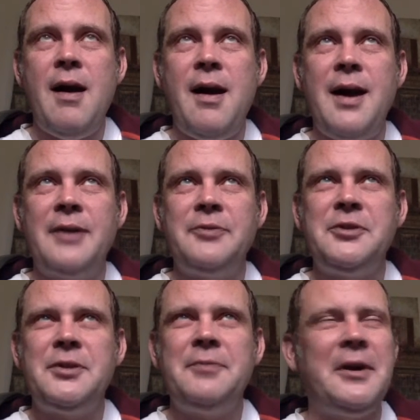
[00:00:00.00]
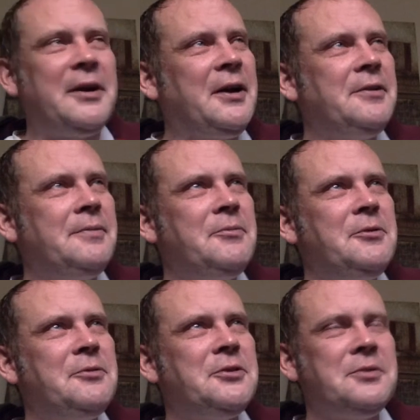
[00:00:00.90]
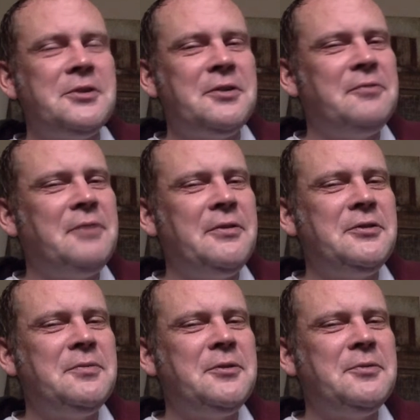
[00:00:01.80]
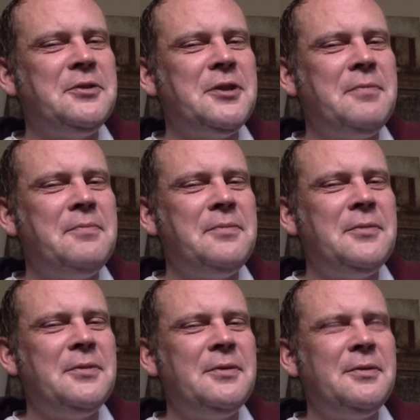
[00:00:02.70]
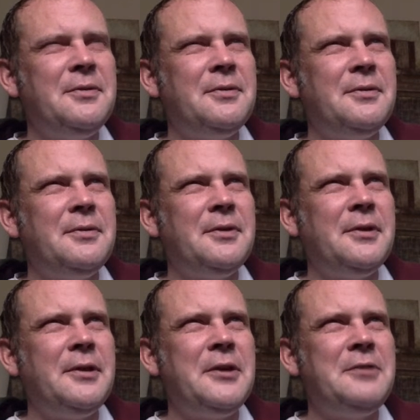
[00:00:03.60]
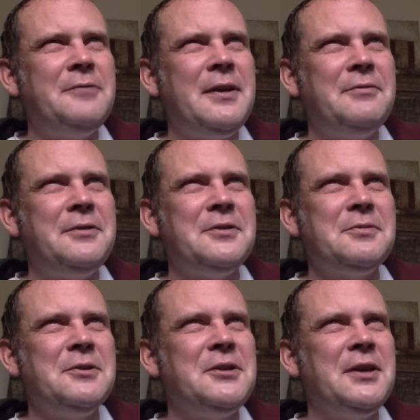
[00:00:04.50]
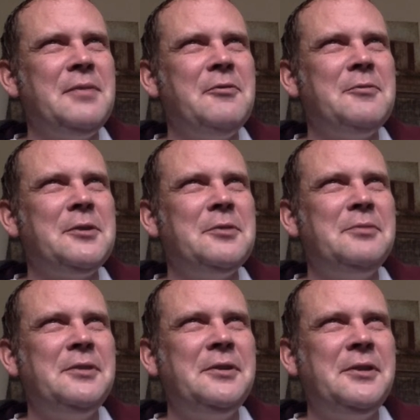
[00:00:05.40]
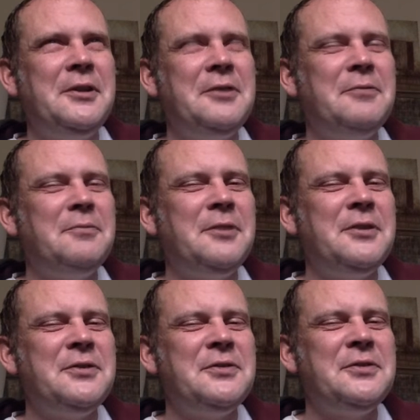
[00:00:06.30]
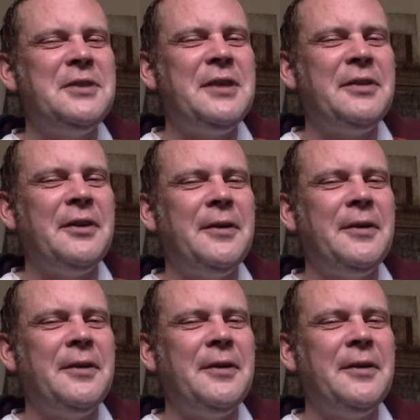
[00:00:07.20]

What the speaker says: And there was something, I can't remember what it was. There was something very simple. There was some a line of evidence which came from a completely different place altogether.